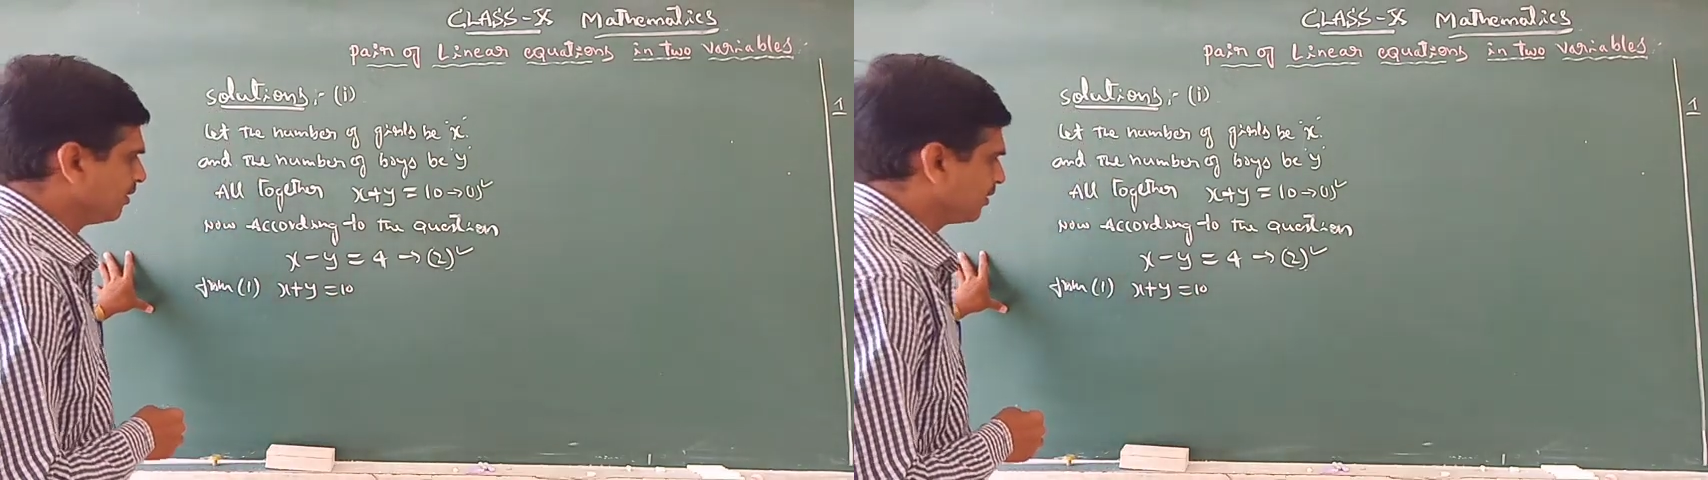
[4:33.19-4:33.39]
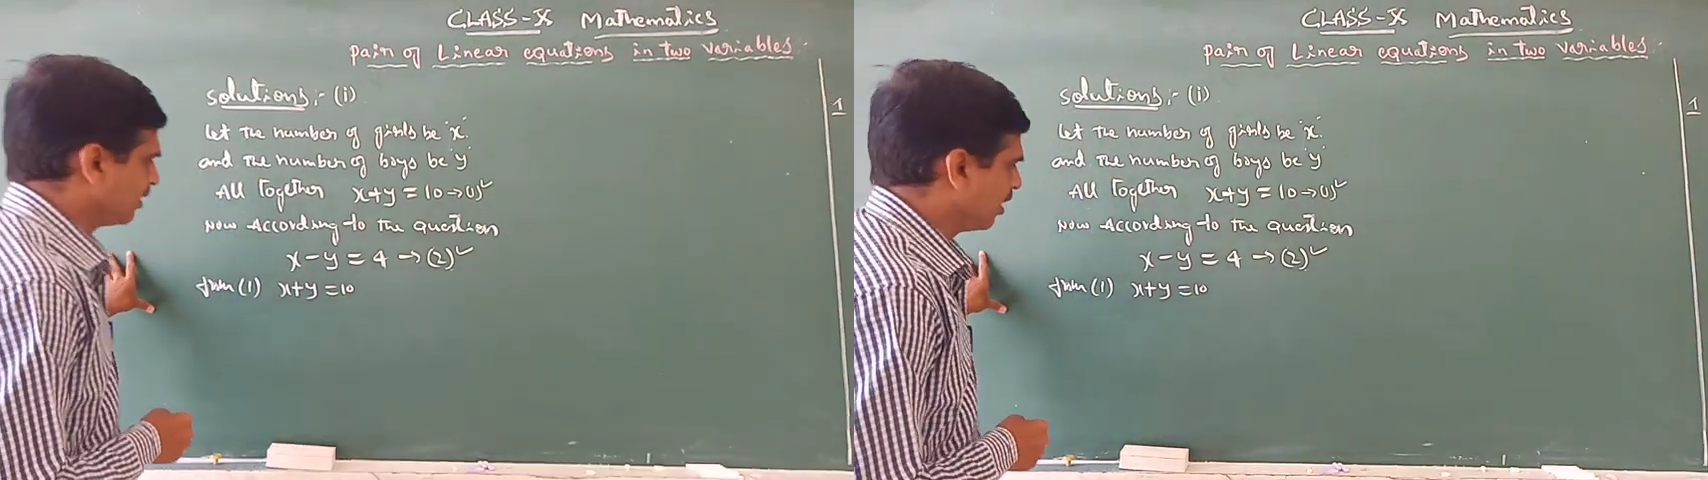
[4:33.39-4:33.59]

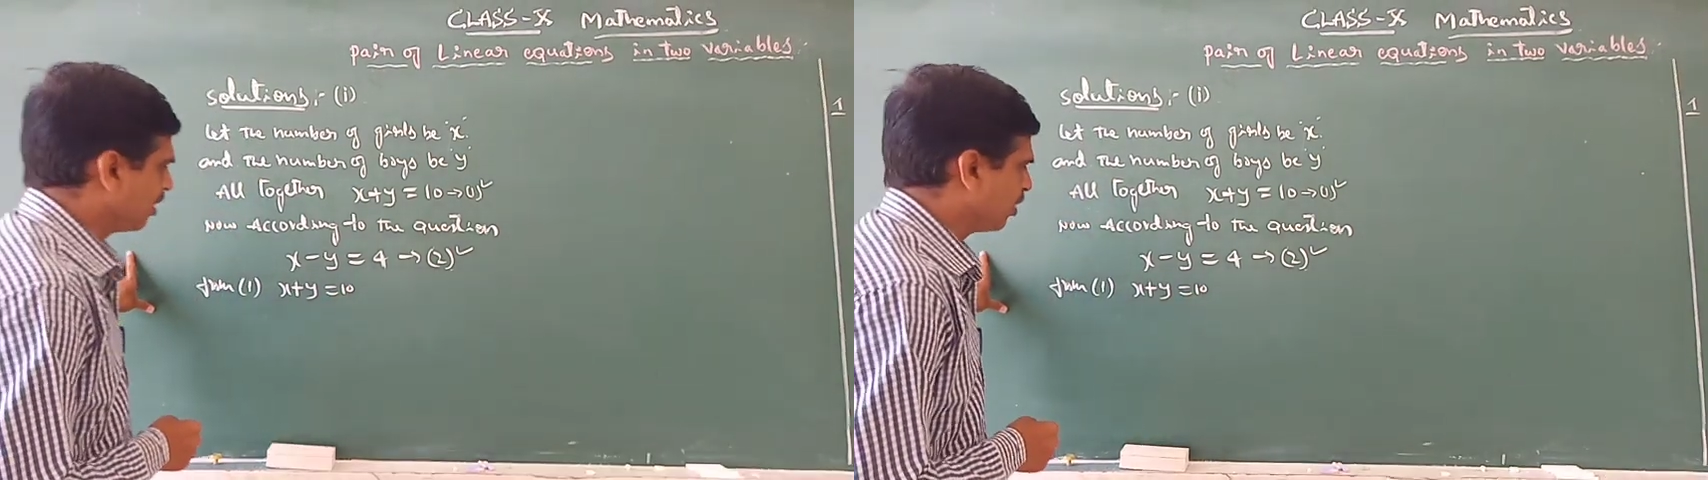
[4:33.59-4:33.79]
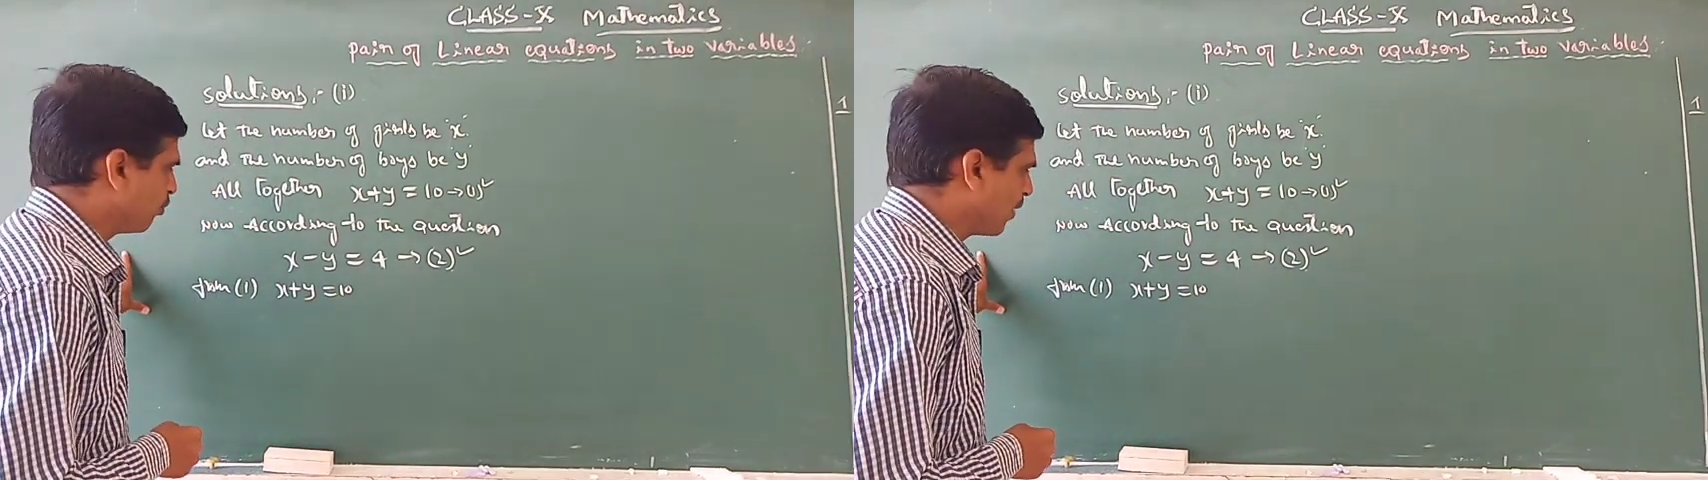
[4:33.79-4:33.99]
the
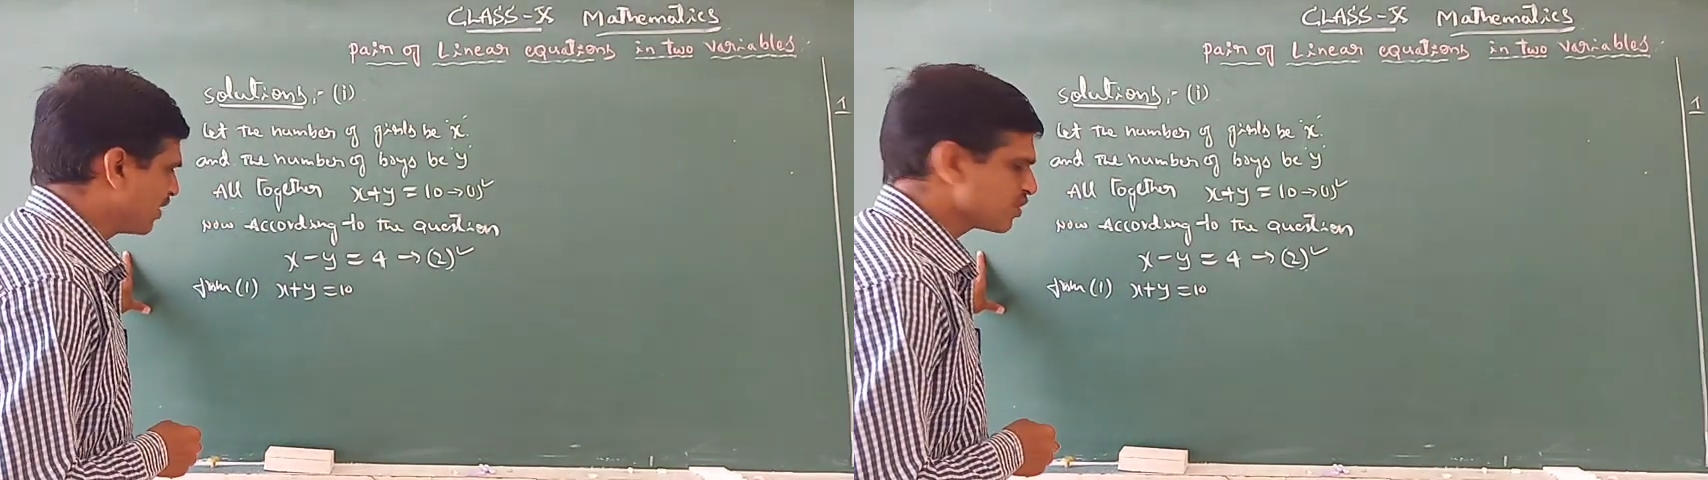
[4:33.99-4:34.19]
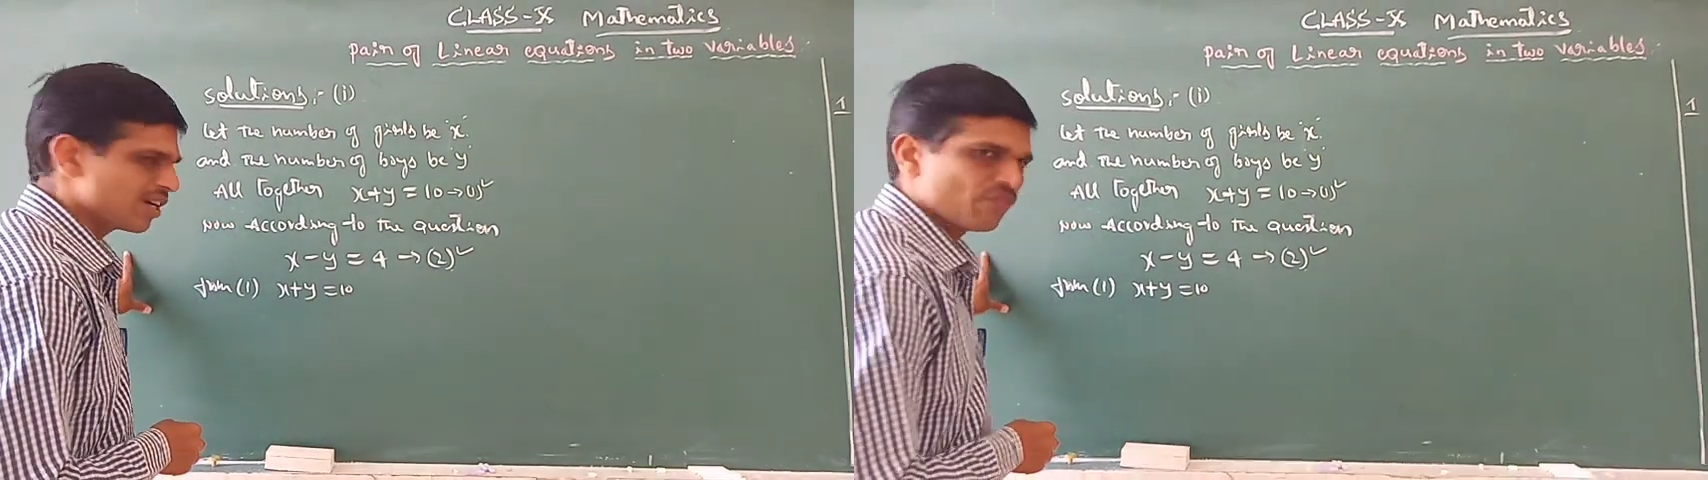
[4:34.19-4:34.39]

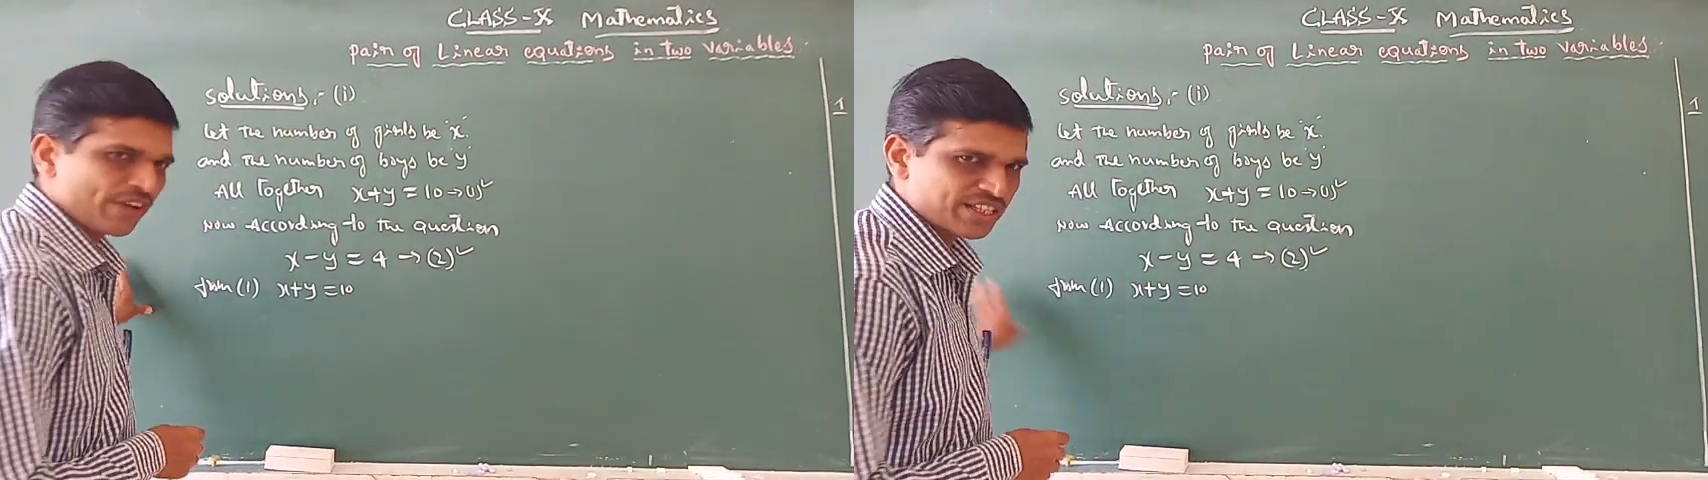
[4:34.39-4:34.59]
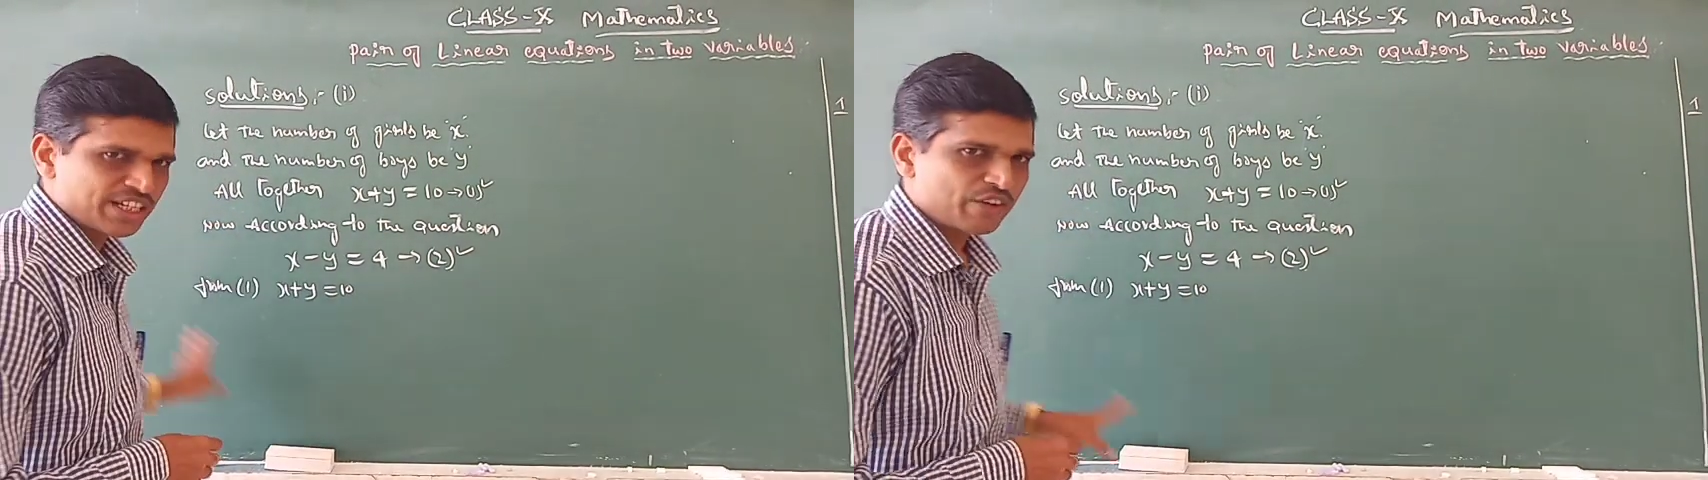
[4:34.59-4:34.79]
values of
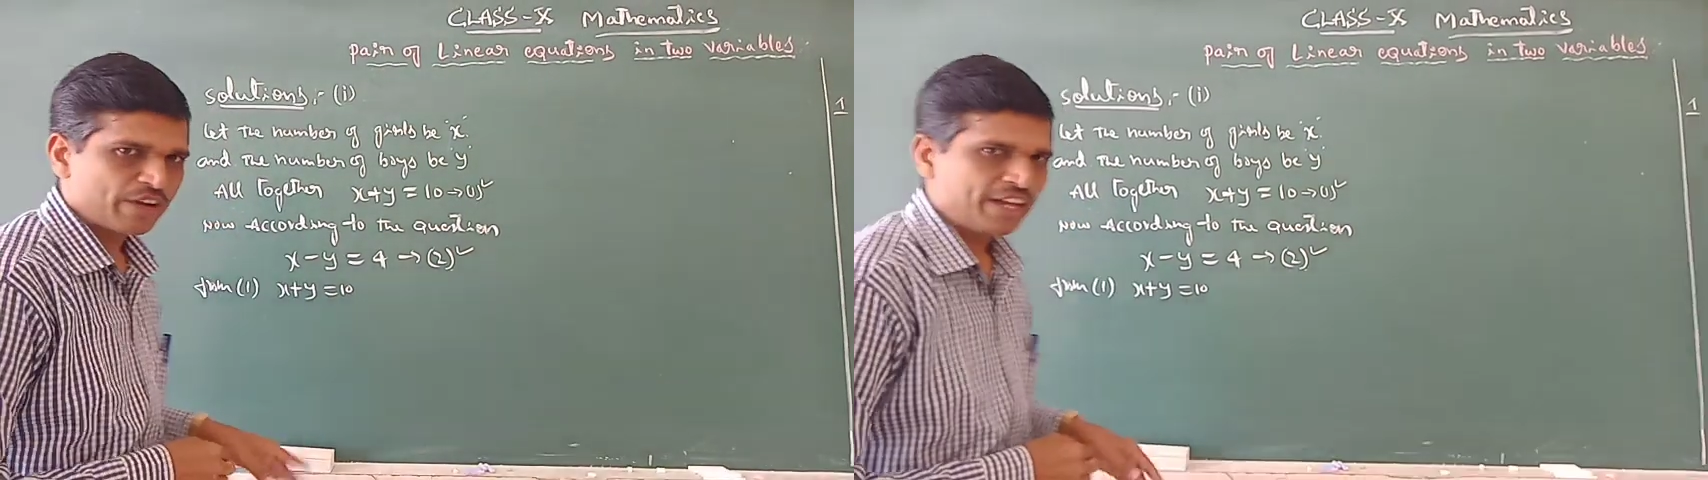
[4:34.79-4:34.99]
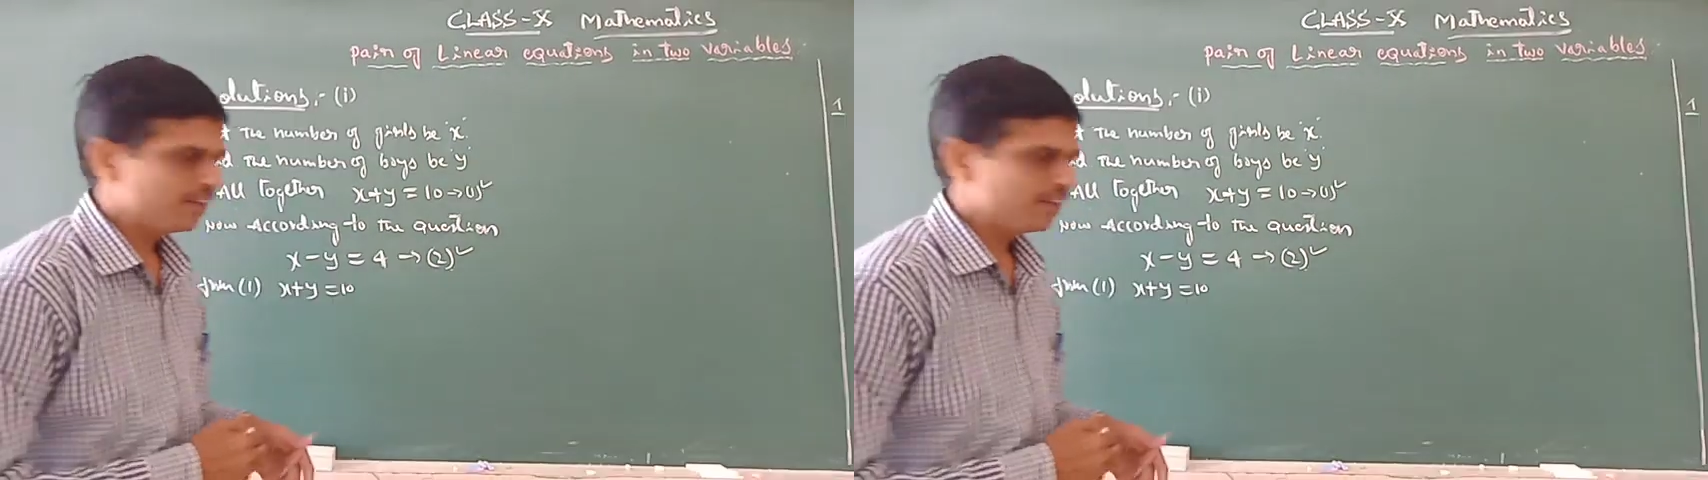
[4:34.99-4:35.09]
x and y,